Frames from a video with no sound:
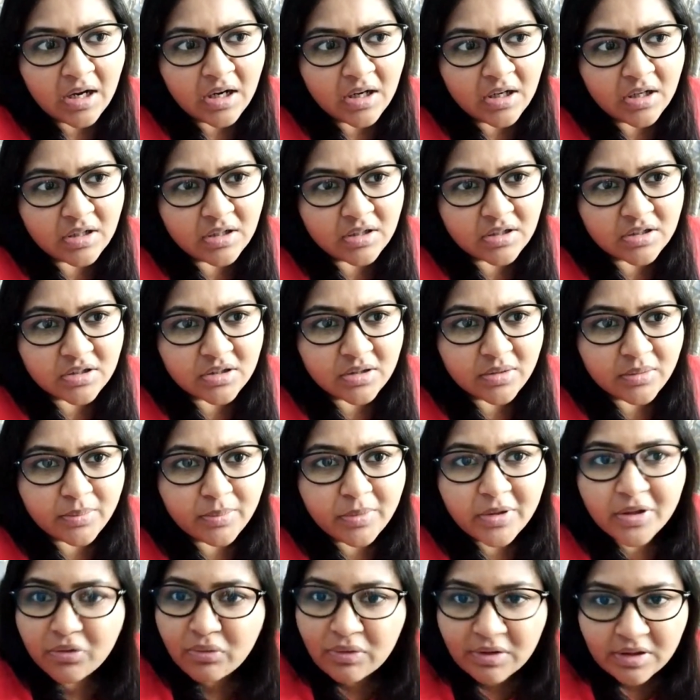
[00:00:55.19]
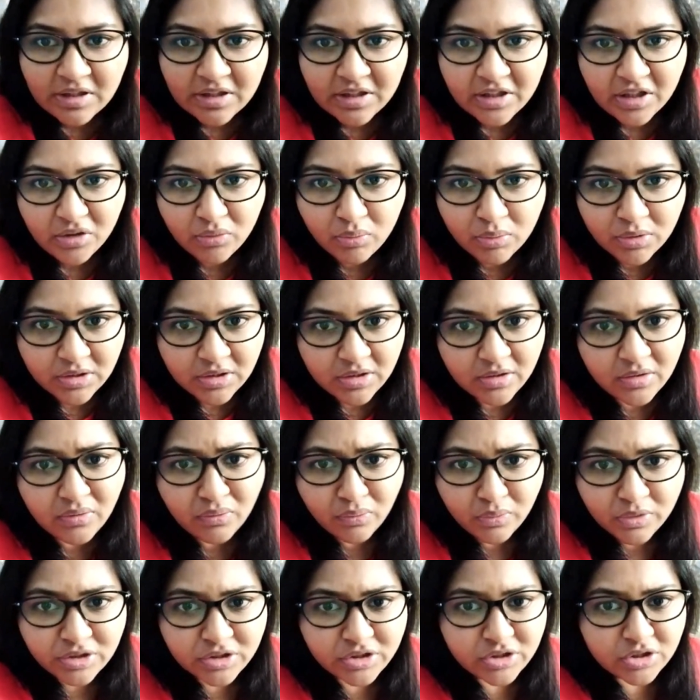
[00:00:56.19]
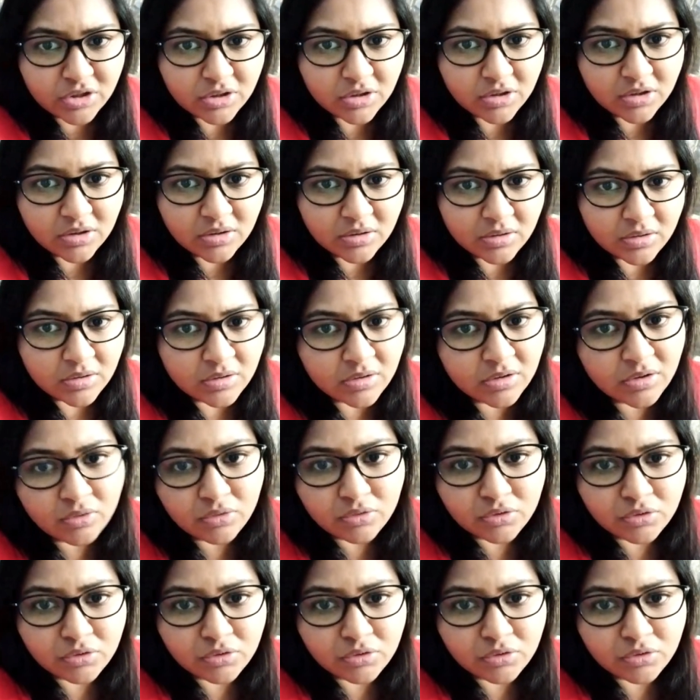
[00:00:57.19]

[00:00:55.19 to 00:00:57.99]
The bus facilities were there, which used